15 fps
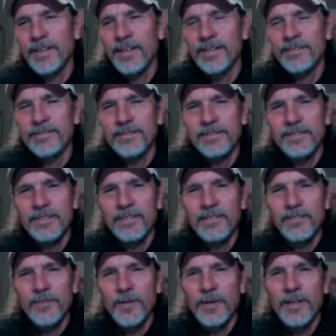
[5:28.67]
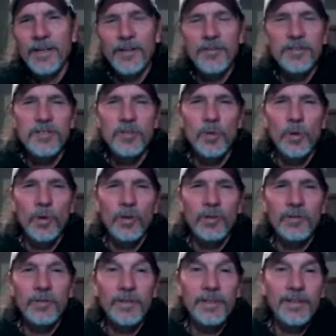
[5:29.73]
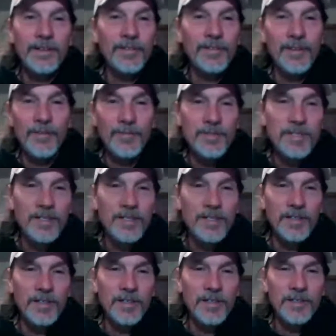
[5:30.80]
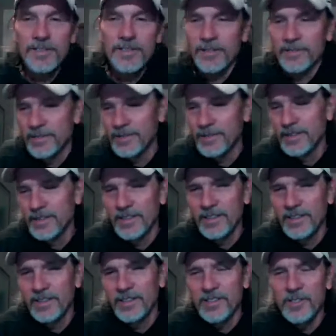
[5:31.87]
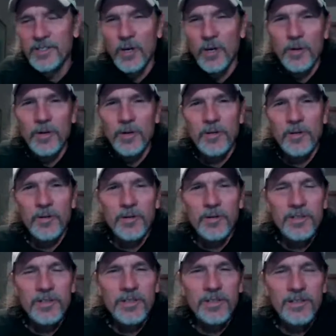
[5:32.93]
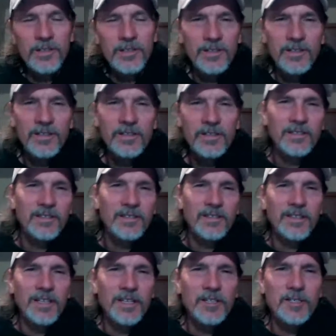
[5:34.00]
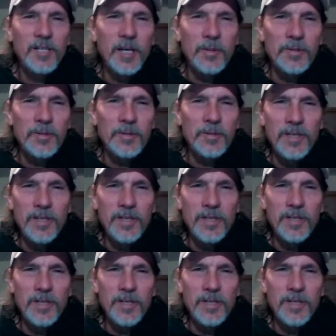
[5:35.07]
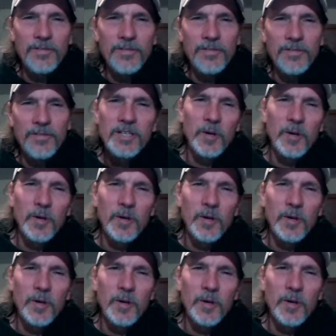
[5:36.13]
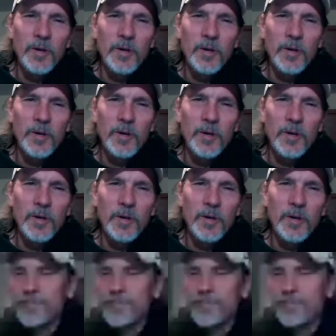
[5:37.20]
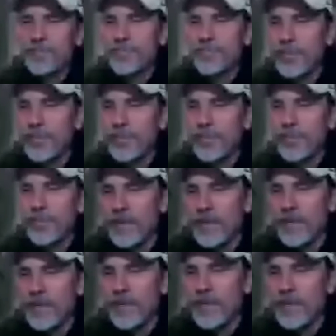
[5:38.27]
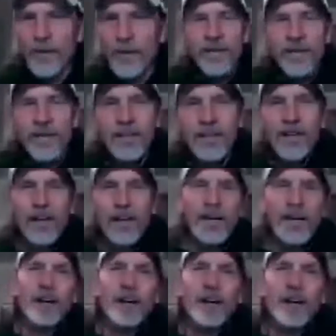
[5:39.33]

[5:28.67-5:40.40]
well, we were down at the school and we didn't have any facilities, so all we were doing was getting in shape and stuff. So anyway, we had a lot of fun. Anyway, I